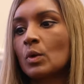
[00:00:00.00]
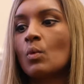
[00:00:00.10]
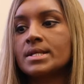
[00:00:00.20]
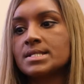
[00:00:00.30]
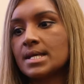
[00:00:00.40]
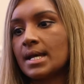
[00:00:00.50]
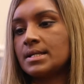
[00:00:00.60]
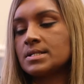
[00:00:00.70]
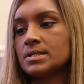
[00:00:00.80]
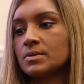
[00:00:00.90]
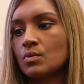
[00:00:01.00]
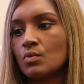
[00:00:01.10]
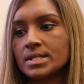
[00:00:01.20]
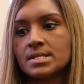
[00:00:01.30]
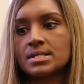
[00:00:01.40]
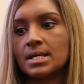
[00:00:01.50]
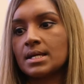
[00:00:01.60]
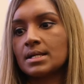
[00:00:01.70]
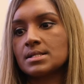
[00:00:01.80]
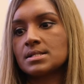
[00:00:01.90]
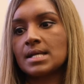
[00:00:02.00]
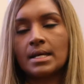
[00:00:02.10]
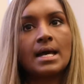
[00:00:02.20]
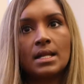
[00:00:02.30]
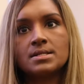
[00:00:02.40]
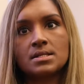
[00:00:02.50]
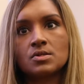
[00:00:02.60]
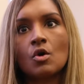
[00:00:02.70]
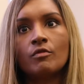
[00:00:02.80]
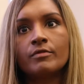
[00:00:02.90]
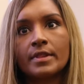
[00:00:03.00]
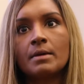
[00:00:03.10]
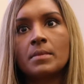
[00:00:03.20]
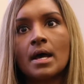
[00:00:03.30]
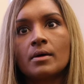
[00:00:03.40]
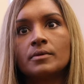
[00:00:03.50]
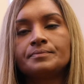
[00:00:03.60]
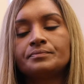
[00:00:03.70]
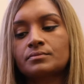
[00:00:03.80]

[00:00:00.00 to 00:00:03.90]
one's 8, one's 6. St. Helens is home for them now.